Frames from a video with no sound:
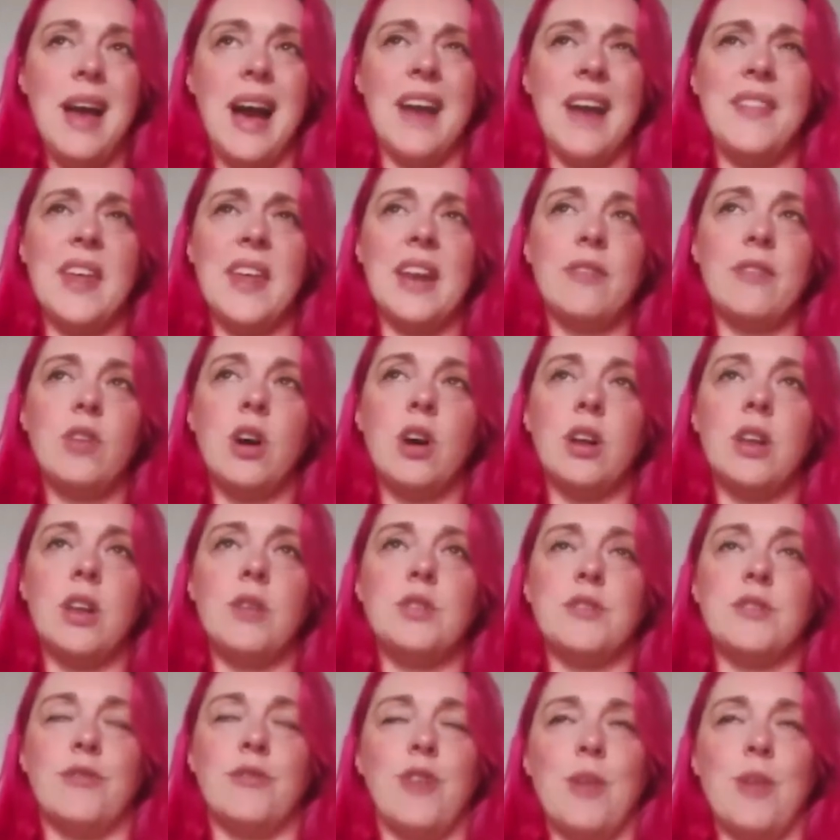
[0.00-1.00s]
And then I've got
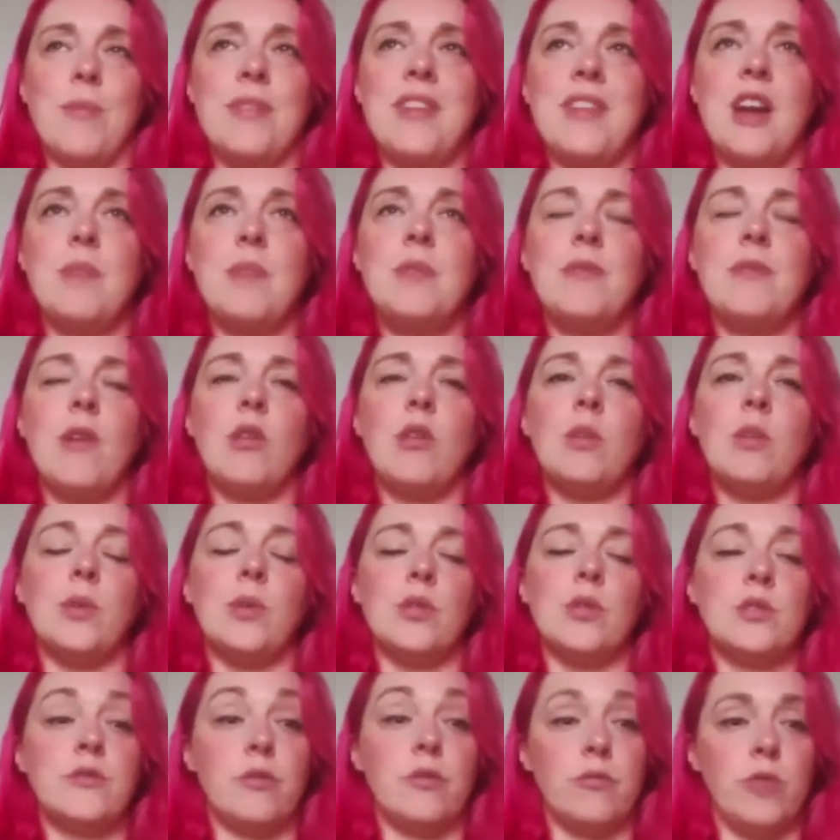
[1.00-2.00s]
loads of therapy
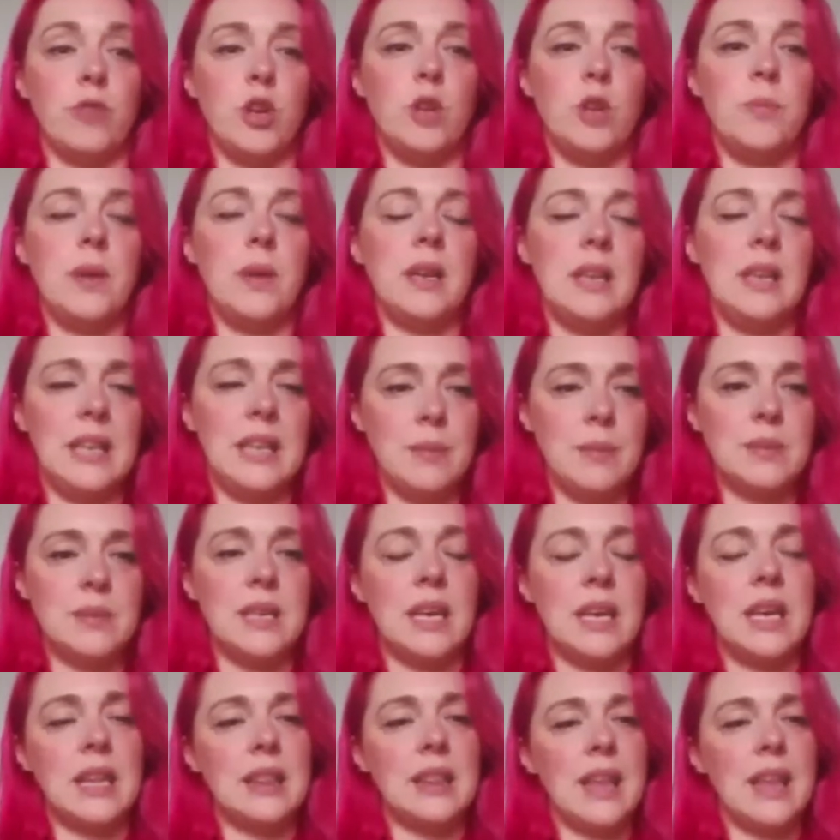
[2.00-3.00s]
rollerballs for Ruby, and he keeps
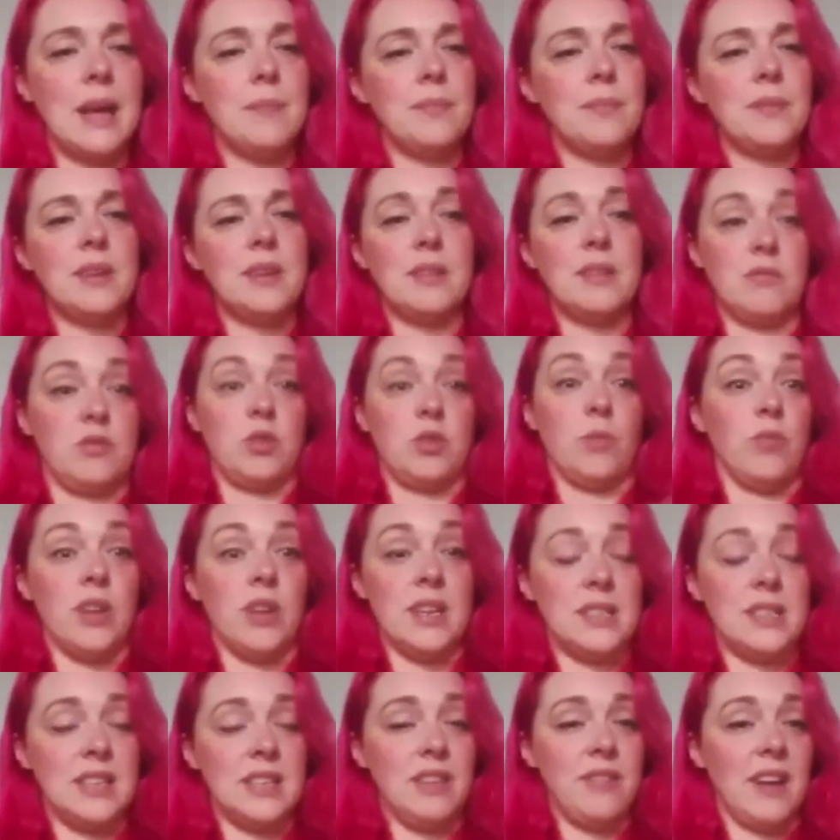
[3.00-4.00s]
nicking them. For some
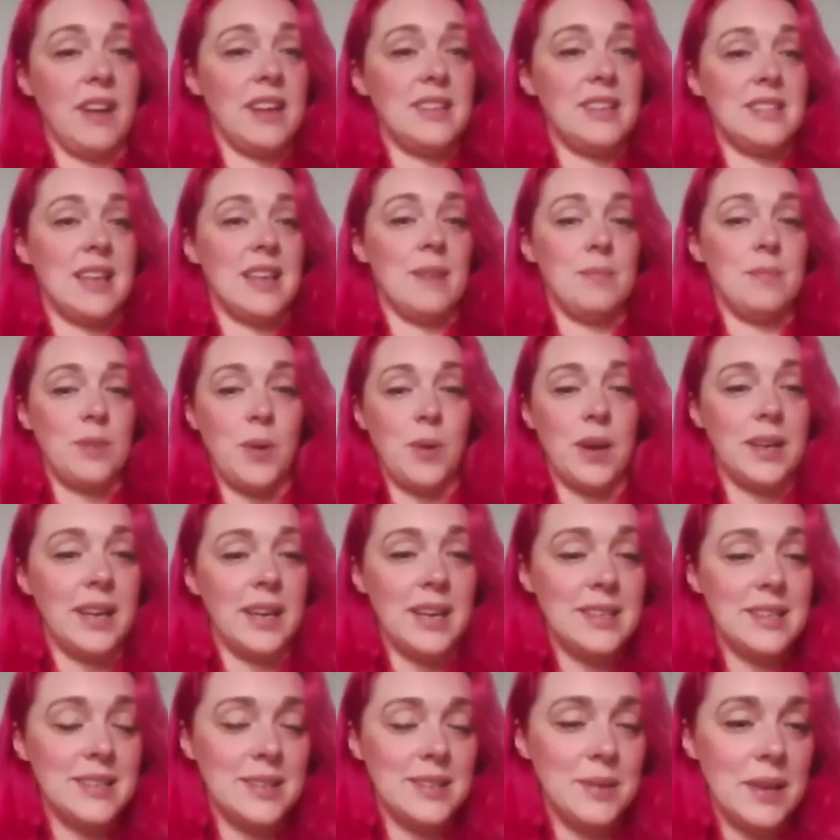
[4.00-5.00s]
reason he finds them quite
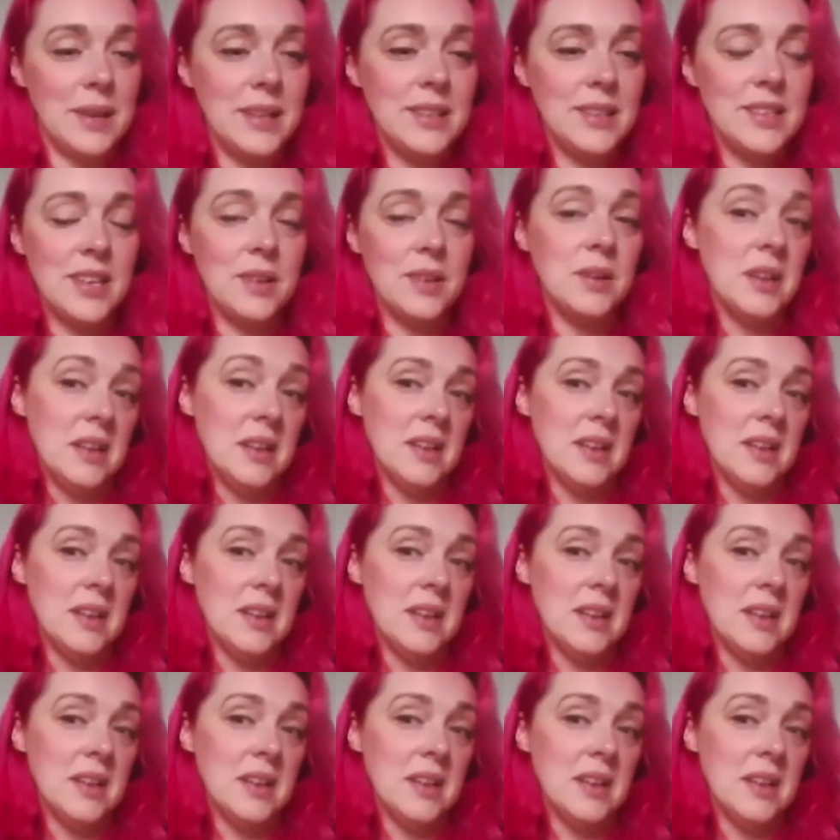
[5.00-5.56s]
nice as well. So